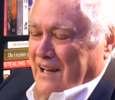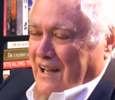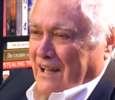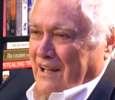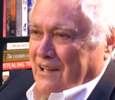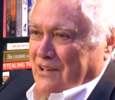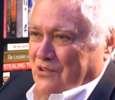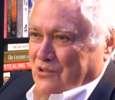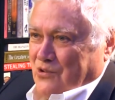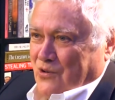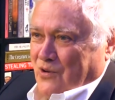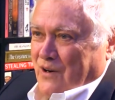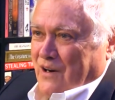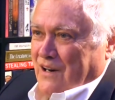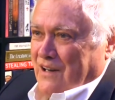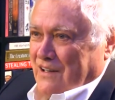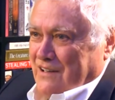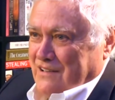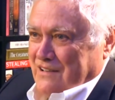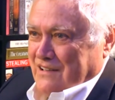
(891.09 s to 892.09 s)

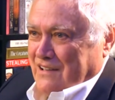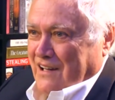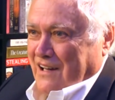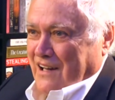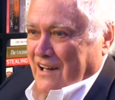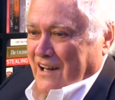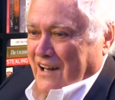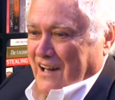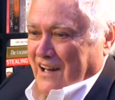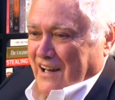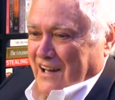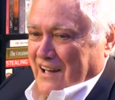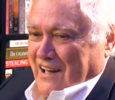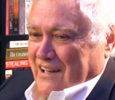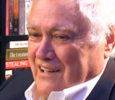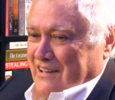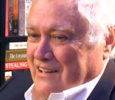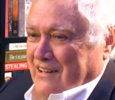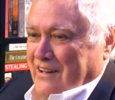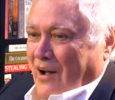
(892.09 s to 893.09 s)
countries.
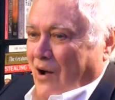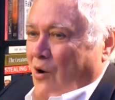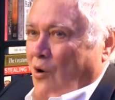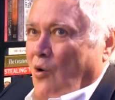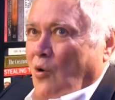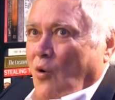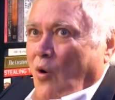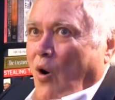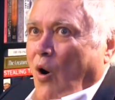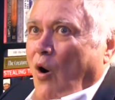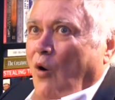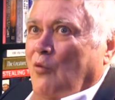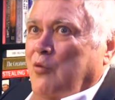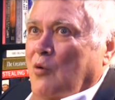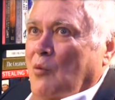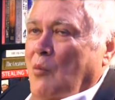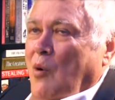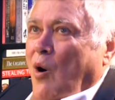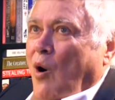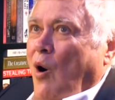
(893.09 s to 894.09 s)
So
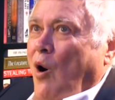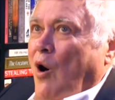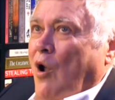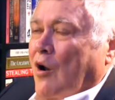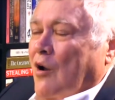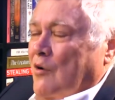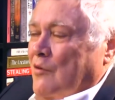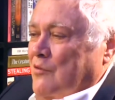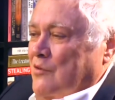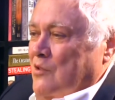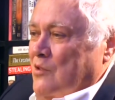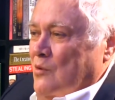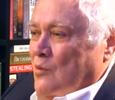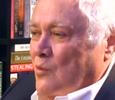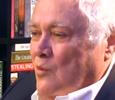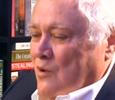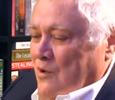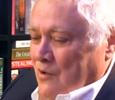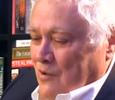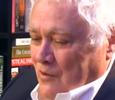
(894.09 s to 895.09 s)
from all over the
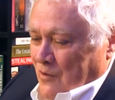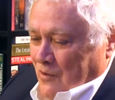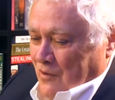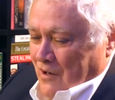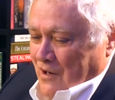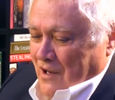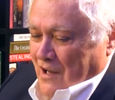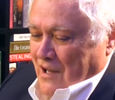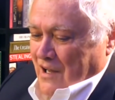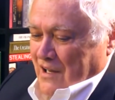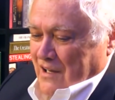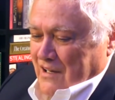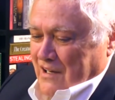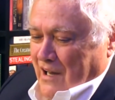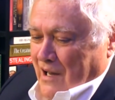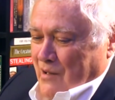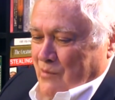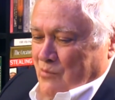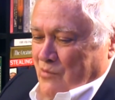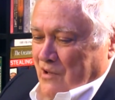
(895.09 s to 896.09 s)
world
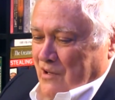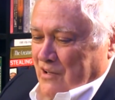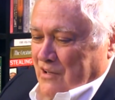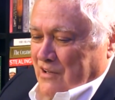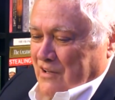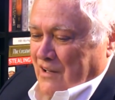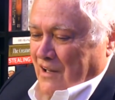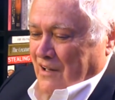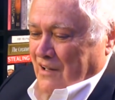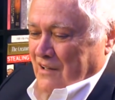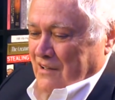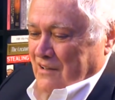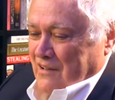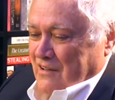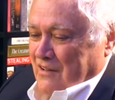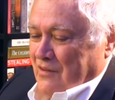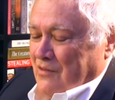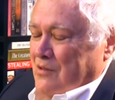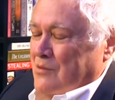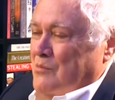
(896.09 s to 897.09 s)
came the
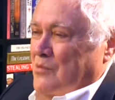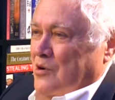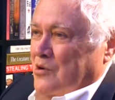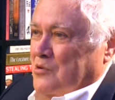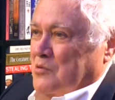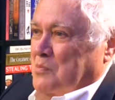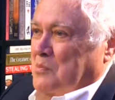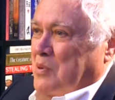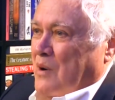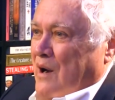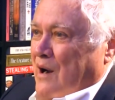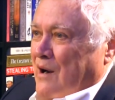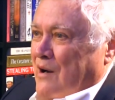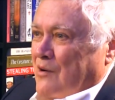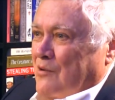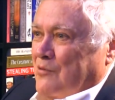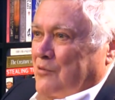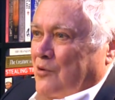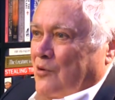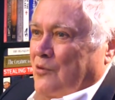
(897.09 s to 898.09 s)
sons of the most
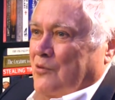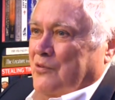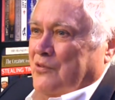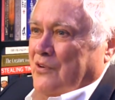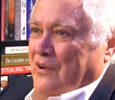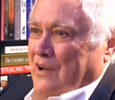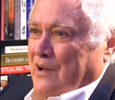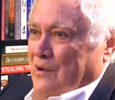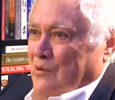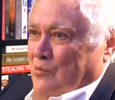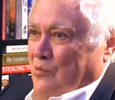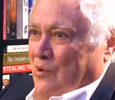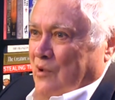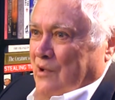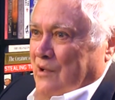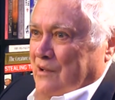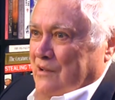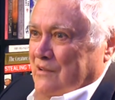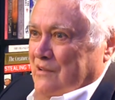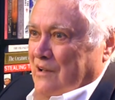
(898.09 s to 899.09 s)
powerful
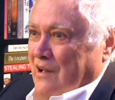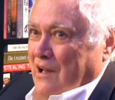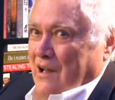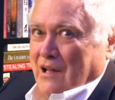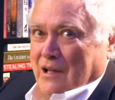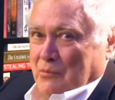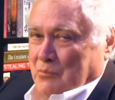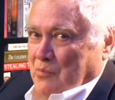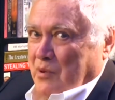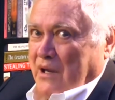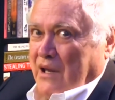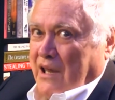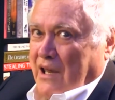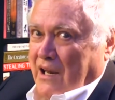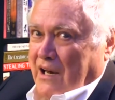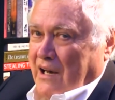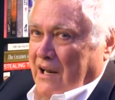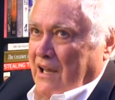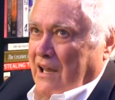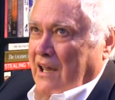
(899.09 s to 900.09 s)
families,
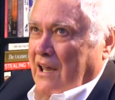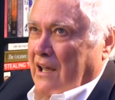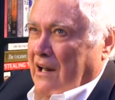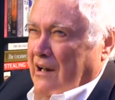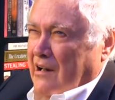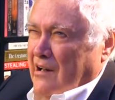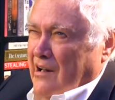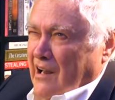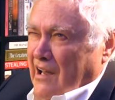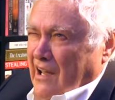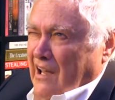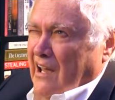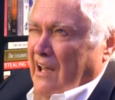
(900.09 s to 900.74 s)
beginning in